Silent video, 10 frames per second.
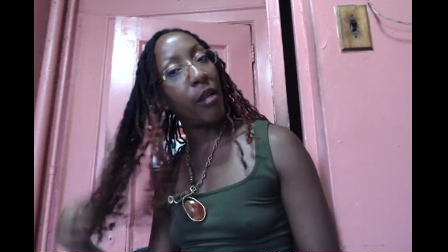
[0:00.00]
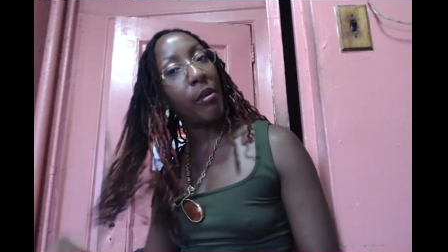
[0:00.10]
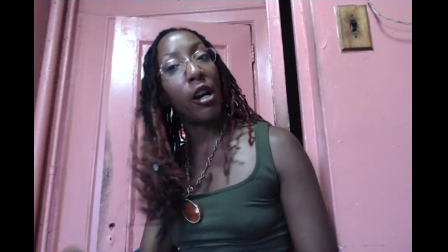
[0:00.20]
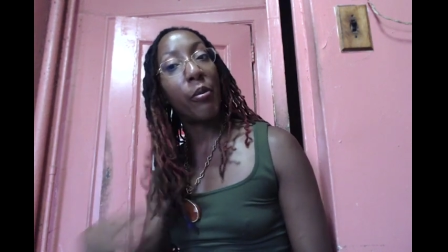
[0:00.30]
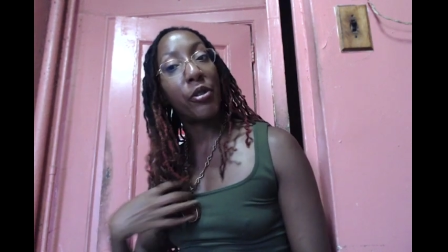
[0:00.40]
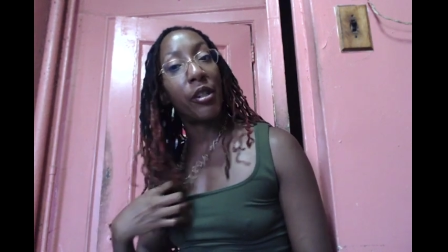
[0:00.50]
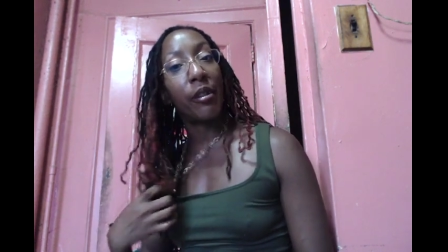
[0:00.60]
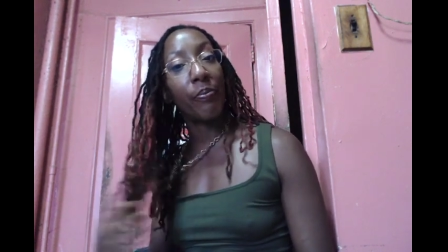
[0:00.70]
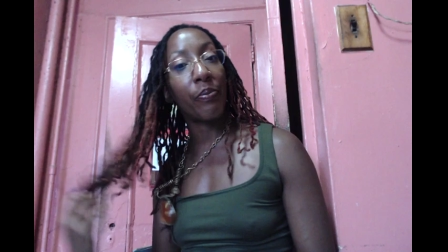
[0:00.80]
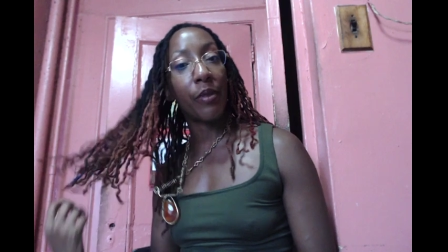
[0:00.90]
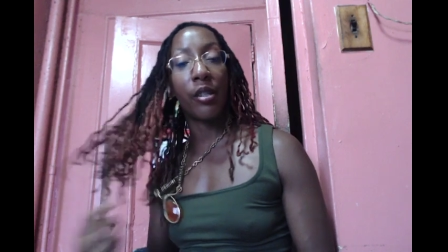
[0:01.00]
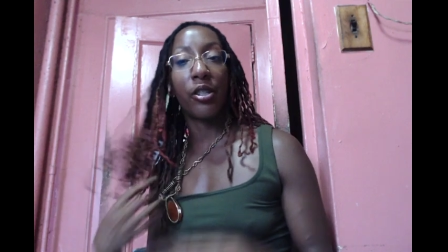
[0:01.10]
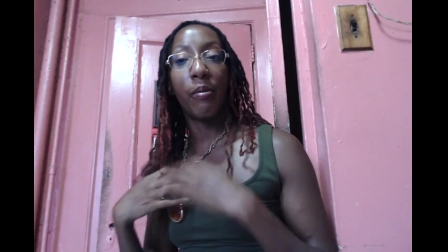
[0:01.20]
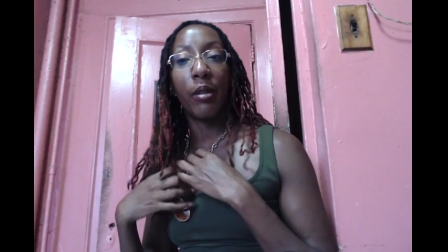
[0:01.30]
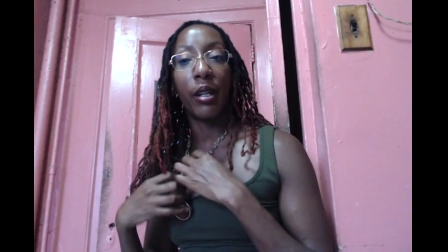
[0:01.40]
helps to
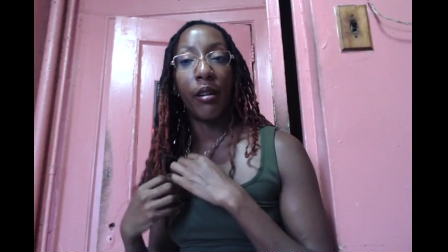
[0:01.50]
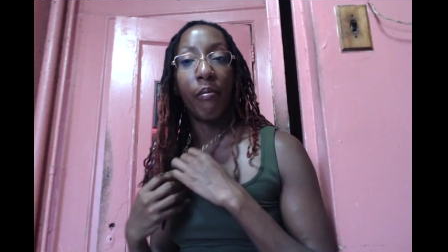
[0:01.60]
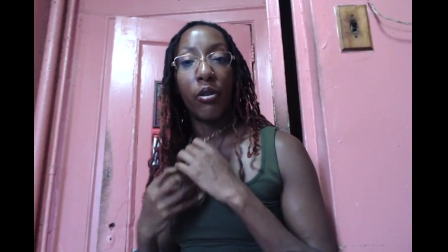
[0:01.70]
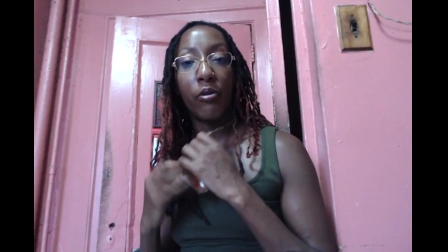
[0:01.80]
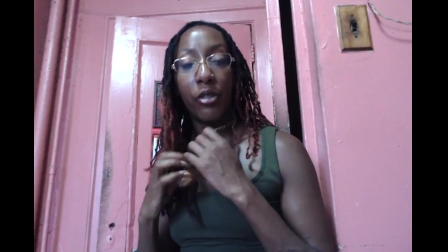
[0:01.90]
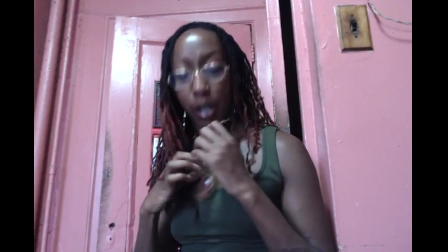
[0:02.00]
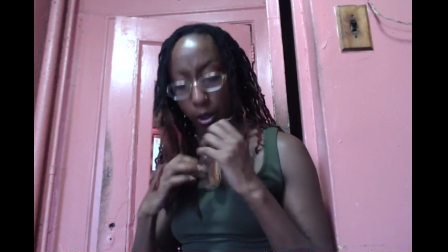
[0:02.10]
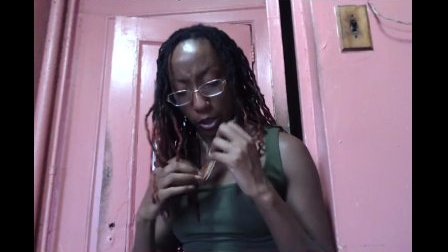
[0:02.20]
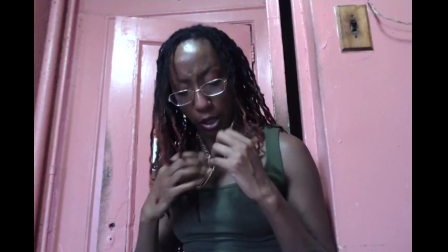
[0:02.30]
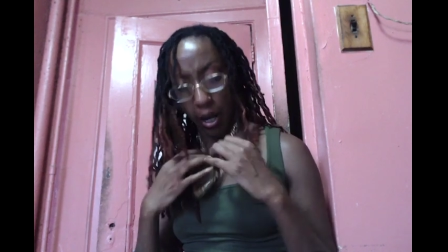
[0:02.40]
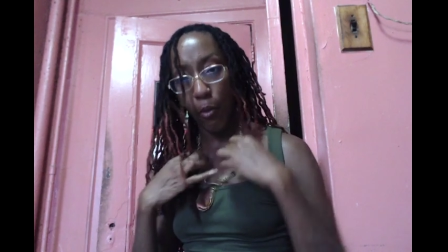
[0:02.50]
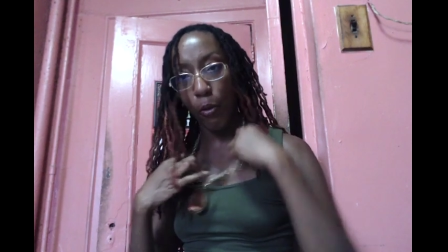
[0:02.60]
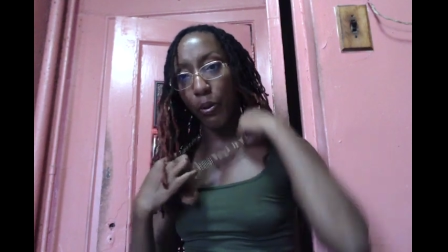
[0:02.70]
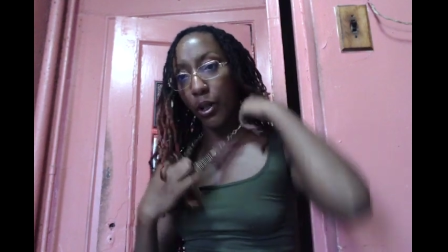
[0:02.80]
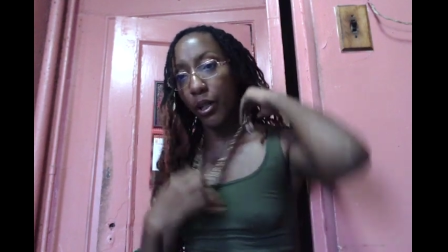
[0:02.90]
stimulate immune cells. And I will
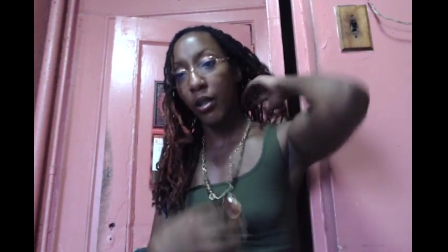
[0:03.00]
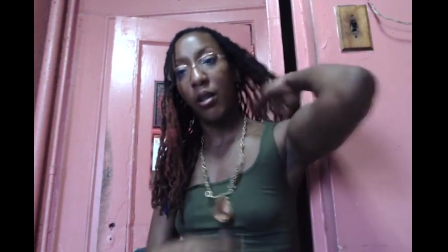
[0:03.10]
put